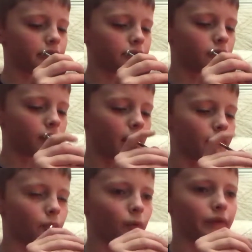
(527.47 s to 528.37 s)
do have
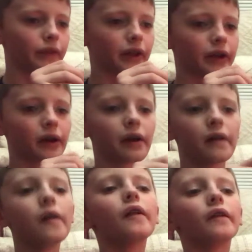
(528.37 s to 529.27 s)
the one thing
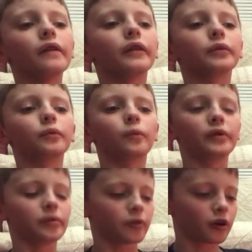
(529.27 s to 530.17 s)
that the
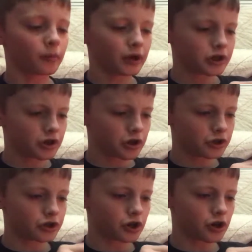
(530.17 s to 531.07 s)
wheelie bar on my Dodge
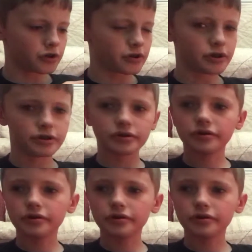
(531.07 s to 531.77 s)
Charger is,